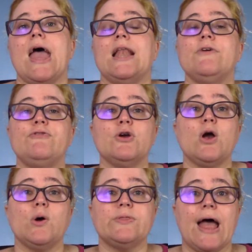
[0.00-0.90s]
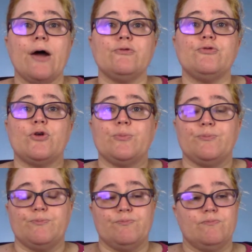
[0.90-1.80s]
And if you go down
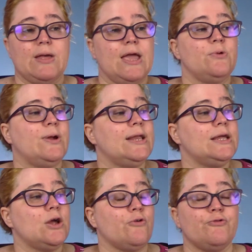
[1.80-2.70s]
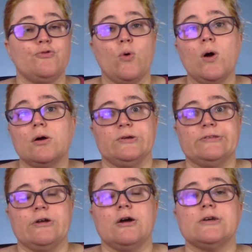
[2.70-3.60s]
from a rating of 4
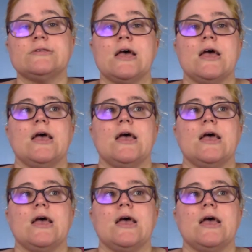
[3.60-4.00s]
stars,